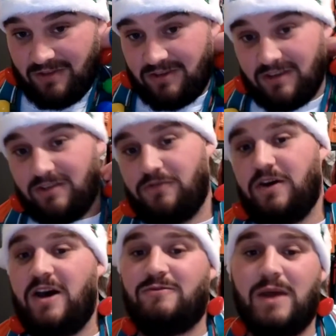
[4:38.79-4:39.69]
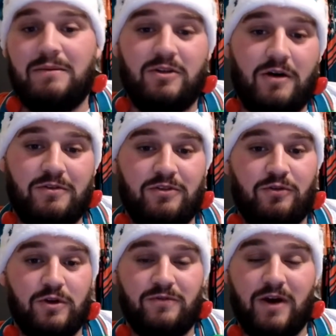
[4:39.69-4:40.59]
65, Miami Dolphins
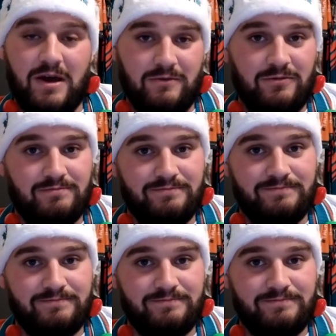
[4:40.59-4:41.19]
45.